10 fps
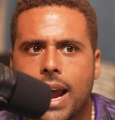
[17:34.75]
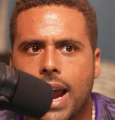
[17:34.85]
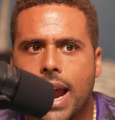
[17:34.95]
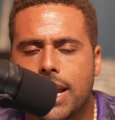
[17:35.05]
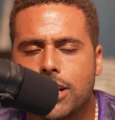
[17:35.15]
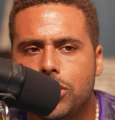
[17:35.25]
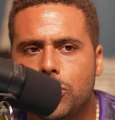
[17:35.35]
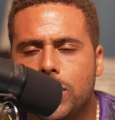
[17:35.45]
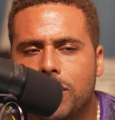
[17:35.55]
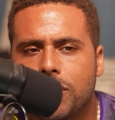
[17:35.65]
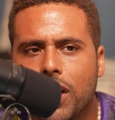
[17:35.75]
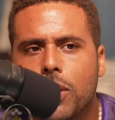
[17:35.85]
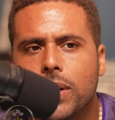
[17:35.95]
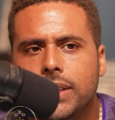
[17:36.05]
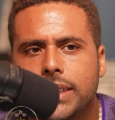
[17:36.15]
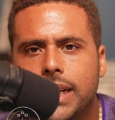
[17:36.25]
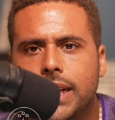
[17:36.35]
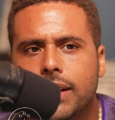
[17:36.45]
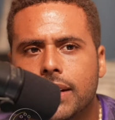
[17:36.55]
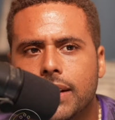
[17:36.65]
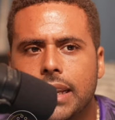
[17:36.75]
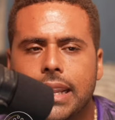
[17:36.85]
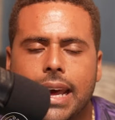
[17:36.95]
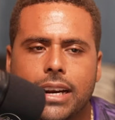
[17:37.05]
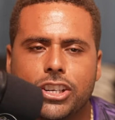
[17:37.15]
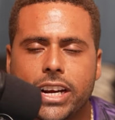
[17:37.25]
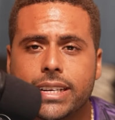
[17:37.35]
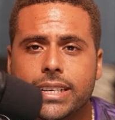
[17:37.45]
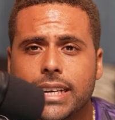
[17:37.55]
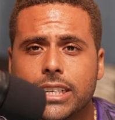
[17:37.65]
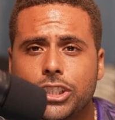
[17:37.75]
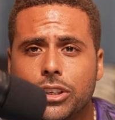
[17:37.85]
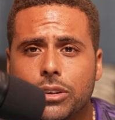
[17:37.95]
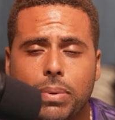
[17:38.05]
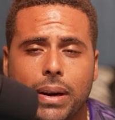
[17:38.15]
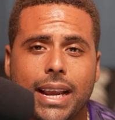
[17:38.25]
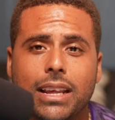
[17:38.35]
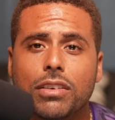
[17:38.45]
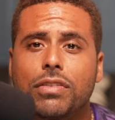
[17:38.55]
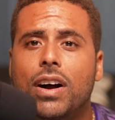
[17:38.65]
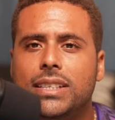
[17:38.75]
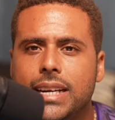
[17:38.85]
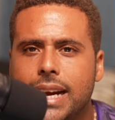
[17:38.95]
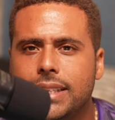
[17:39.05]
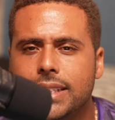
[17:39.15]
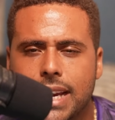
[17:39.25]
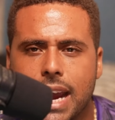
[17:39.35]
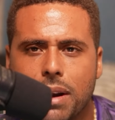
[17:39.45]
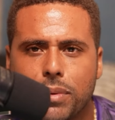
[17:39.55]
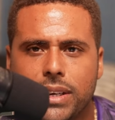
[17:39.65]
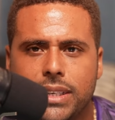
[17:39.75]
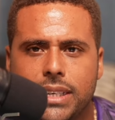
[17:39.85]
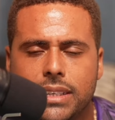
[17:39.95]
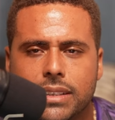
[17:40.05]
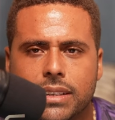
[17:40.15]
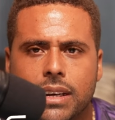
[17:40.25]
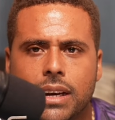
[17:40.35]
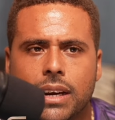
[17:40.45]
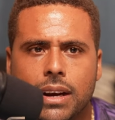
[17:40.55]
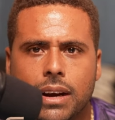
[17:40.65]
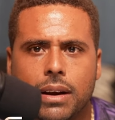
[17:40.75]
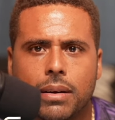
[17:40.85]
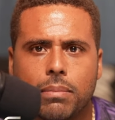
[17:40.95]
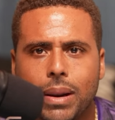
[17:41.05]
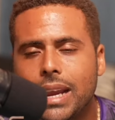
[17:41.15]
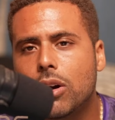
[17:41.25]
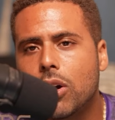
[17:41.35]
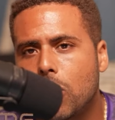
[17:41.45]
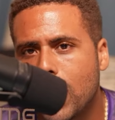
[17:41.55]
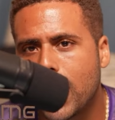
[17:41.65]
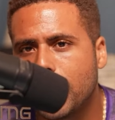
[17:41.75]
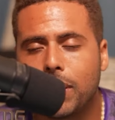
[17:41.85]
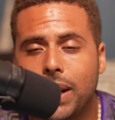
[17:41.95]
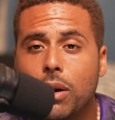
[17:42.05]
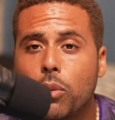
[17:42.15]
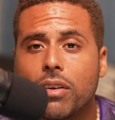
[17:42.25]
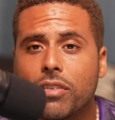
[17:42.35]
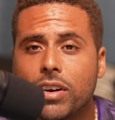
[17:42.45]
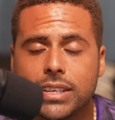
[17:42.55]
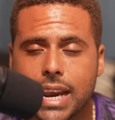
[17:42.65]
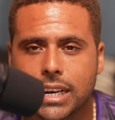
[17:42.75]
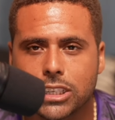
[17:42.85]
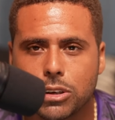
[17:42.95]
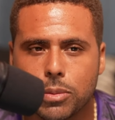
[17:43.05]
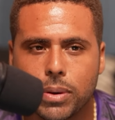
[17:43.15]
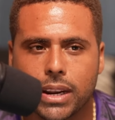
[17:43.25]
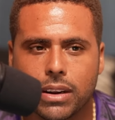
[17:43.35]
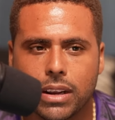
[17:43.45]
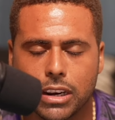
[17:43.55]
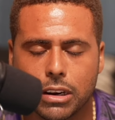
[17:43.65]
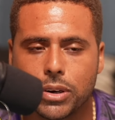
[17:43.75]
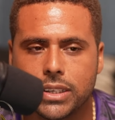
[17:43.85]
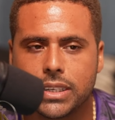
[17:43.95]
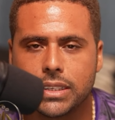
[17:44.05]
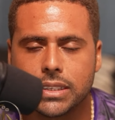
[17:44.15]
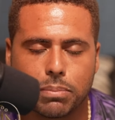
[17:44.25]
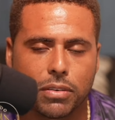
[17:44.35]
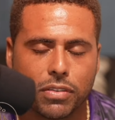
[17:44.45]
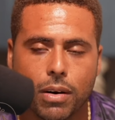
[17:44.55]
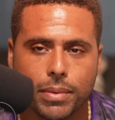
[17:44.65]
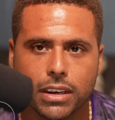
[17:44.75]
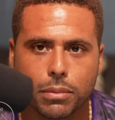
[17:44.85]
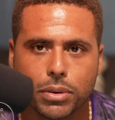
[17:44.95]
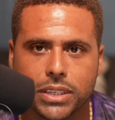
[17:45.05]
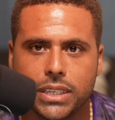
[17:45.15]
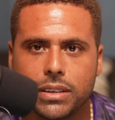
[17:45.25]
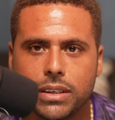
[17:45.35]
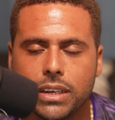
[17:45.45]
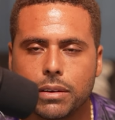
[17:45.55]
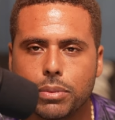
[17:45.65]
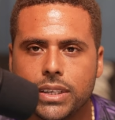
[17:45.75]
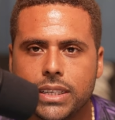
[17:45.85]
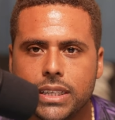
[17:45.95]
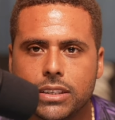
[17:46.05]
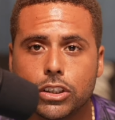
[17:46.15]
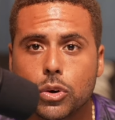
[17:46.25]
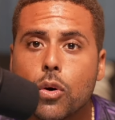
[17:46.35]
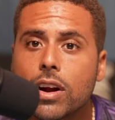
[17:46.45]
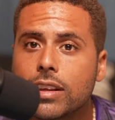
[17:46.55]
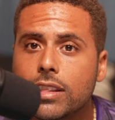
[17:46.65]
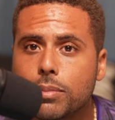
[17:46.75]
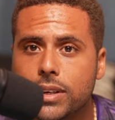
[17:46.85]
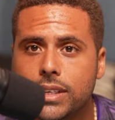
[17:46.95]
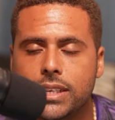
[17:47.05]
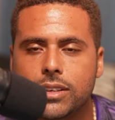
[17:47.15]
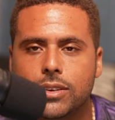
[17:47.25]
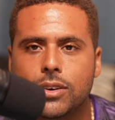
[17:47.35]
And you can very well say that Jadon Sancho, playing in the false nine to start preseason, playing out wide, playing wherever he's asked to be played in the preseason, performing in the preseason, scoring in the preseason,